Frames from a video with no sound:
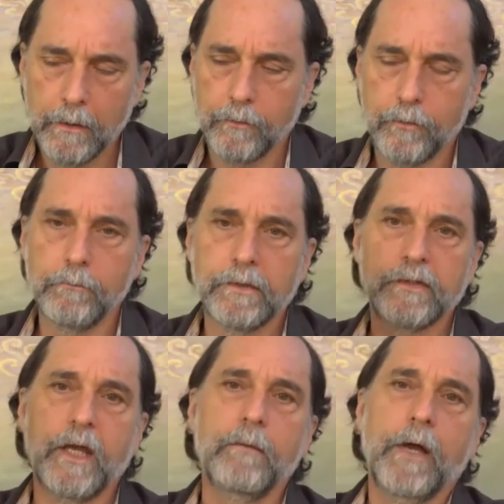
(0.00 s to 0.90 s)
Humans
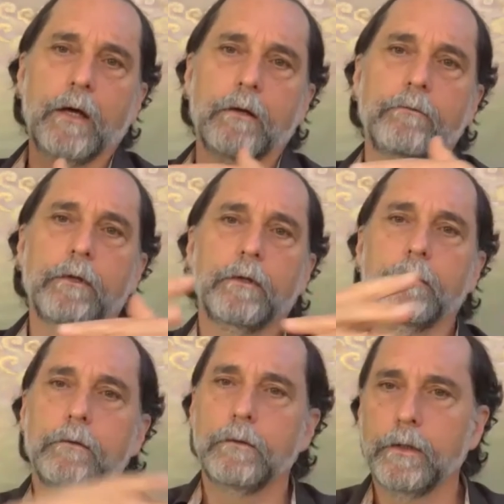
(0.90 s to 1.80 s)
came out of
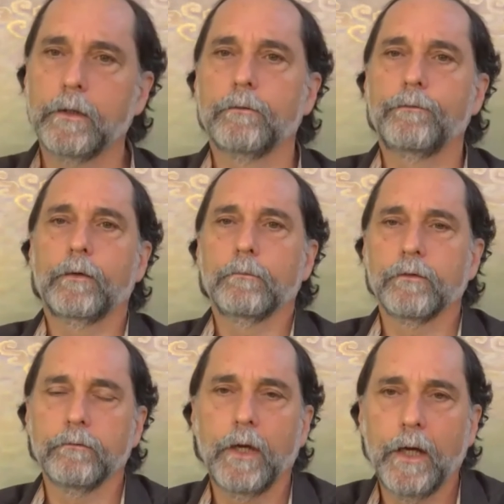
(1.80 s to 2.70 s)
other, forms
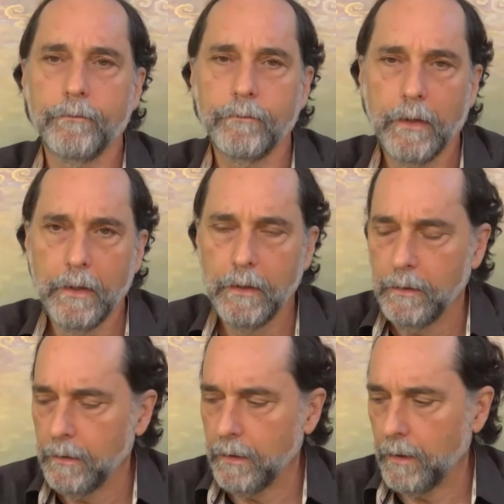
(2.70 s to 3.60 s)
of life.
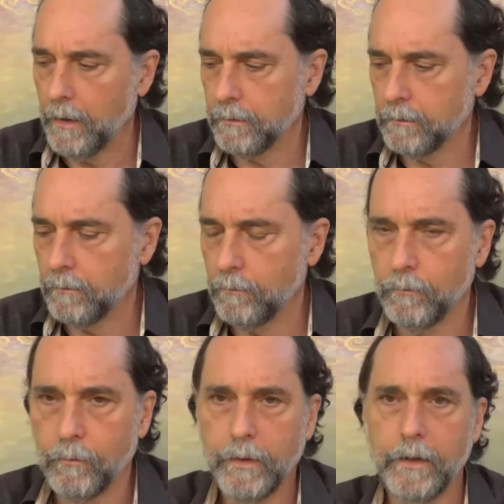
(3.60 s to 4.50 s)
And
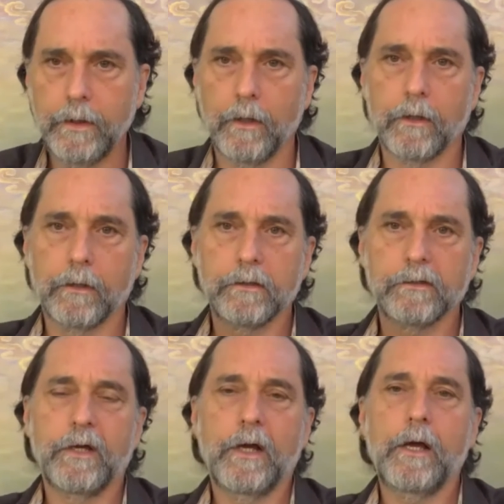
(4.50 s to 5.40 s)
we are
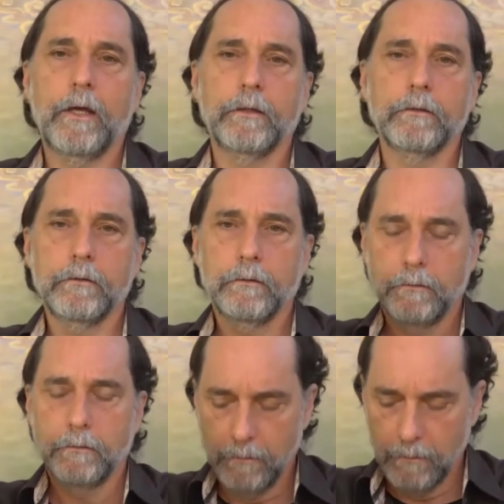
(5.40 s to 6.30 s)
designed
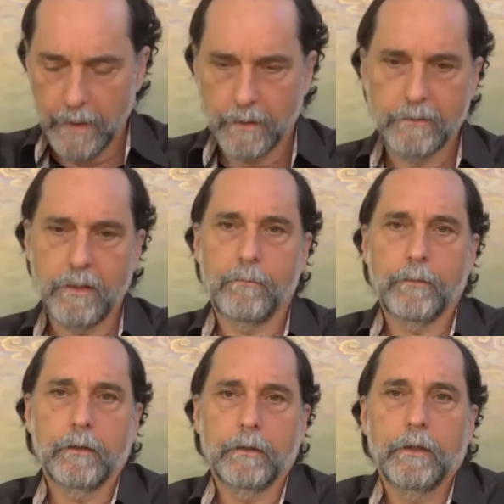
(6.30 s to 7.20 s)

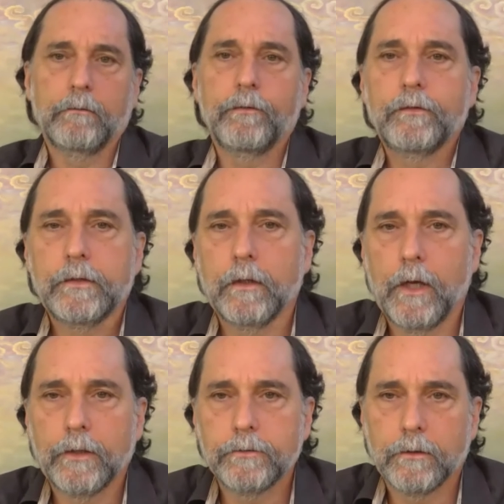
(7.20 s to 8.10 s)
anatomically and
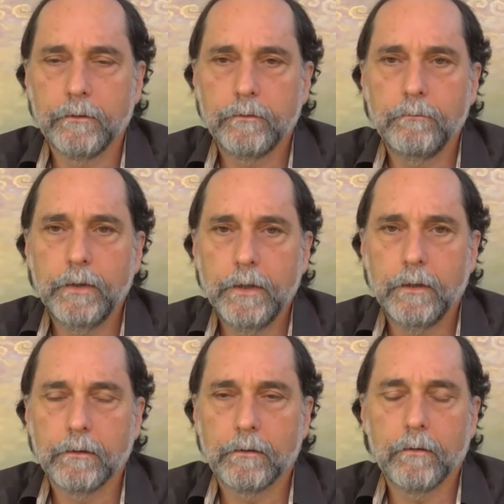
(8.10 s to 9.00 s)
physiologically to be in
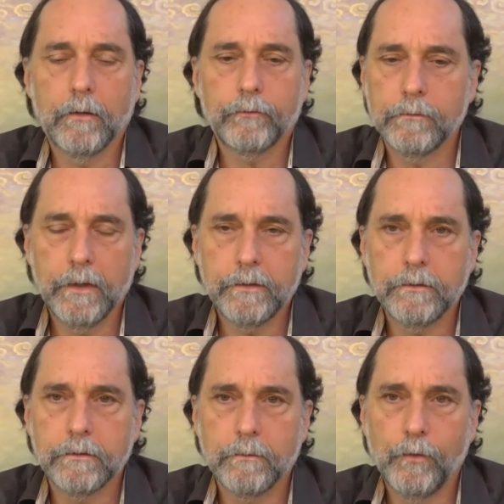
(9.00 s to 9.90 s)
a close
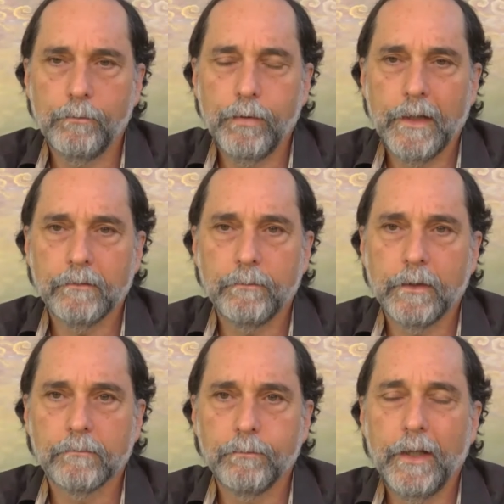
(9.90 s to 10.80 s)
relationship with plants,
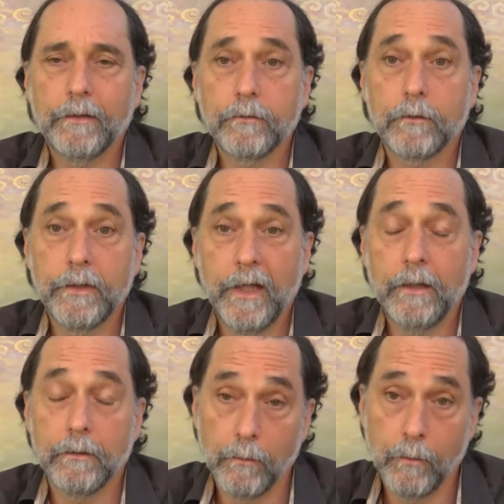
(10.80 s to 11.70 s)
because plants
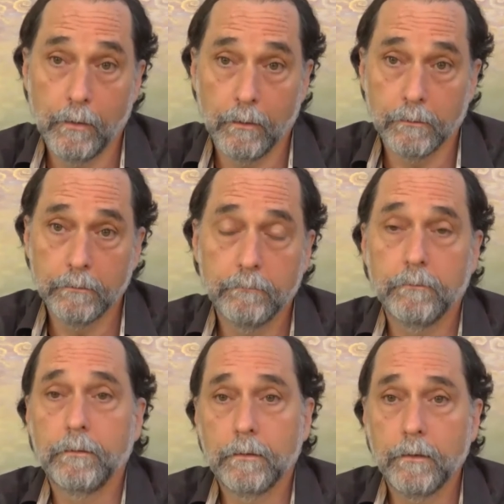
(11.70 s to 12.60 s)
created the world.
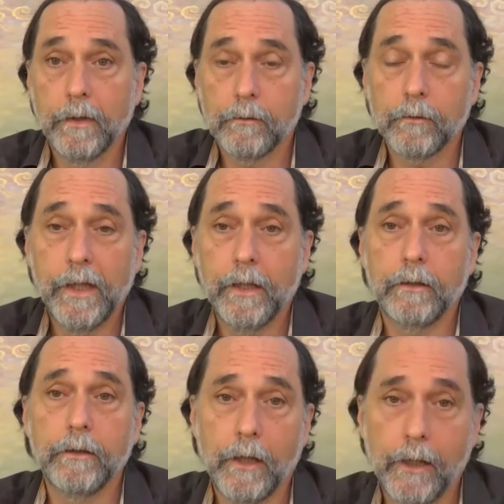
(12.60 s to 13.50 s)
They
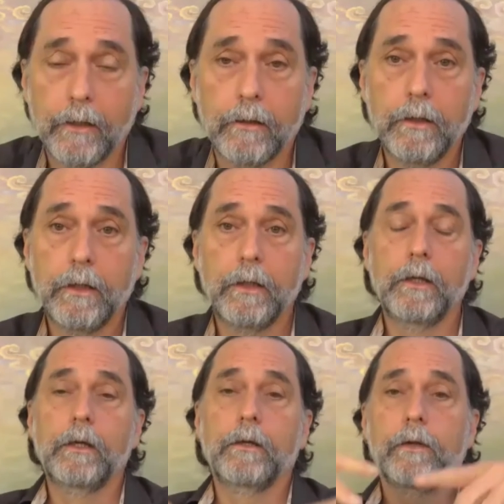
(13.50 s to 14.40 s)
created
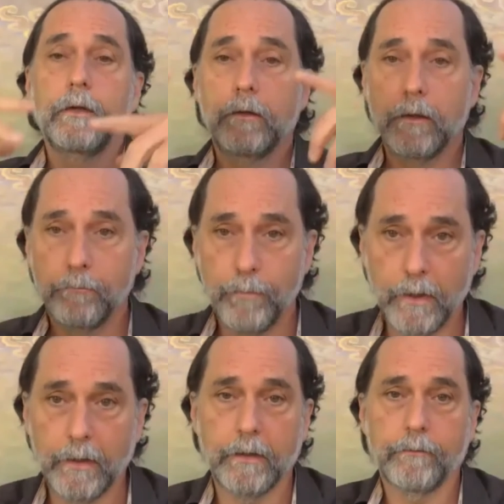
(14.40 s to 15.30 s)
the
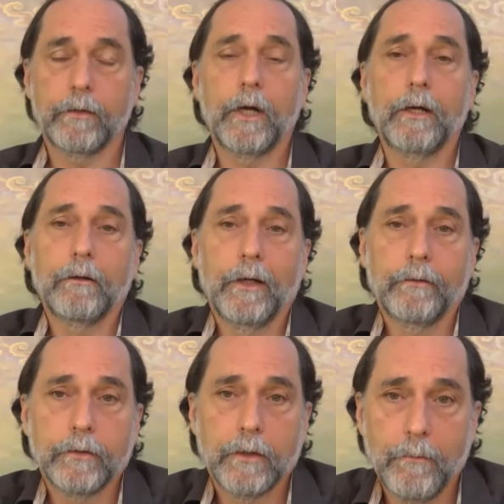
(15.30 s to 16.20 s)
ability for higher
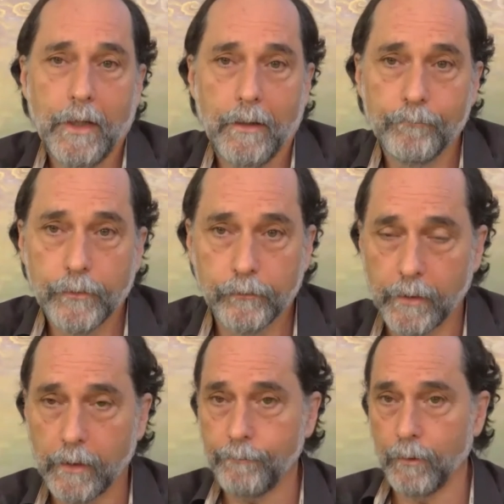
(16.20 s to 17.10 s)
life to come out. So
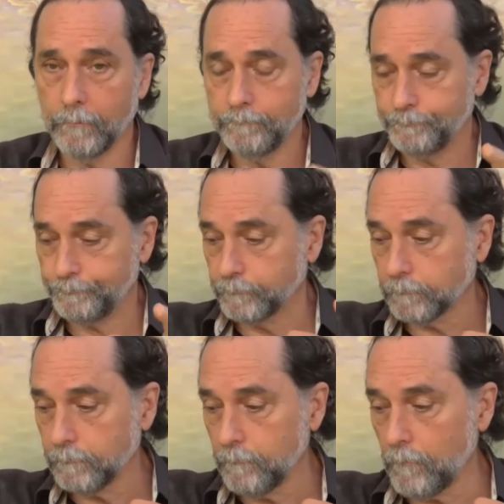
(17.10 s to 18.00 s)
therefore,
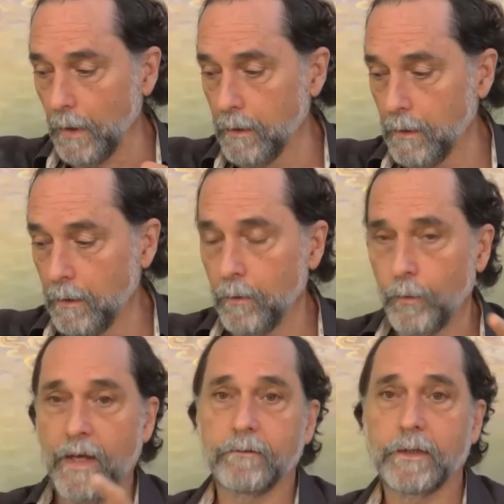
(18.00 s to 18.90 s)

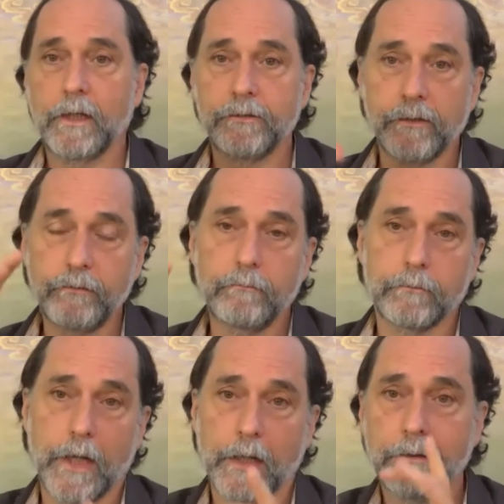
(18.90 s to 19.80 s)
we have a digestive
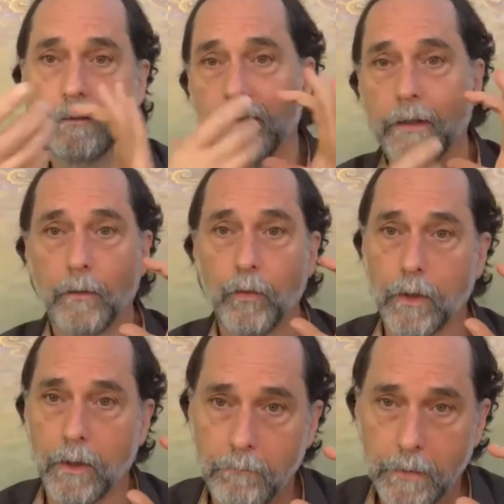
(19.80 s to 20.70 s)
tract that's like a
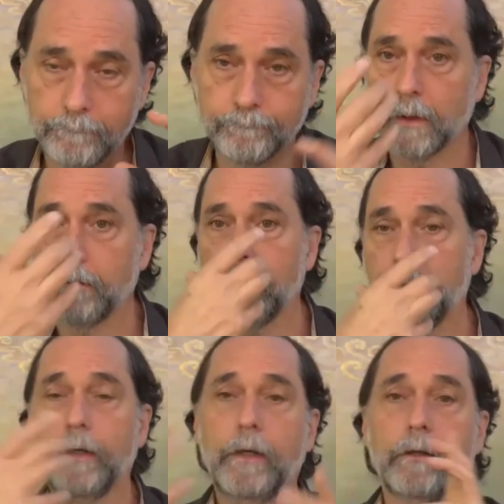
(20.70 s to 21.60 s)
worm, all
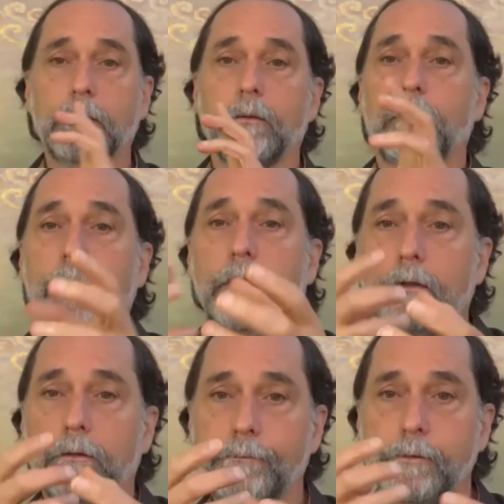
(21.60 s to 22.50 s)
right? And we
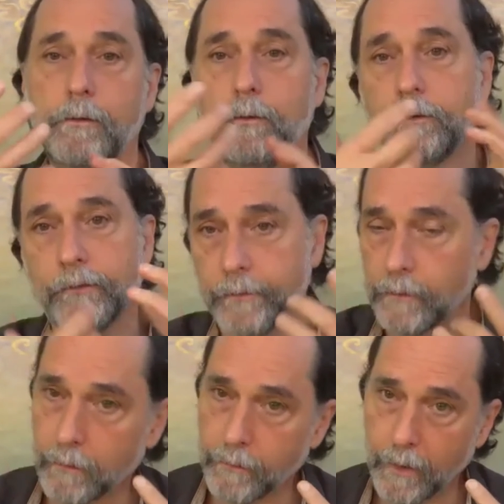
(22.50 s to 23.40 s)
eat the food, which is the
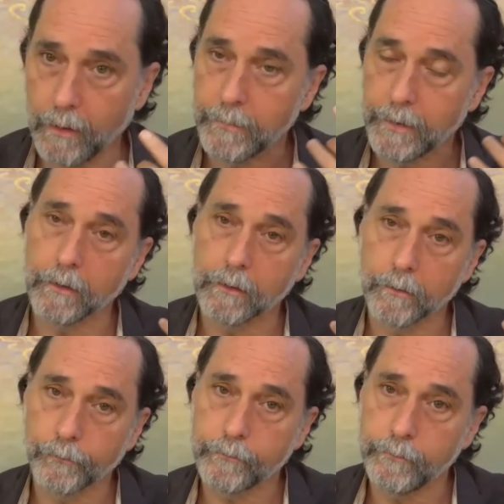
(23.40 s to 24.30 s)
earth element, and it
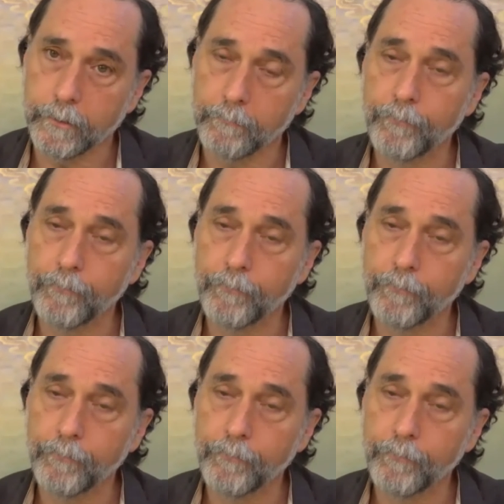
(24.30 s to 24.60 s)
goes through.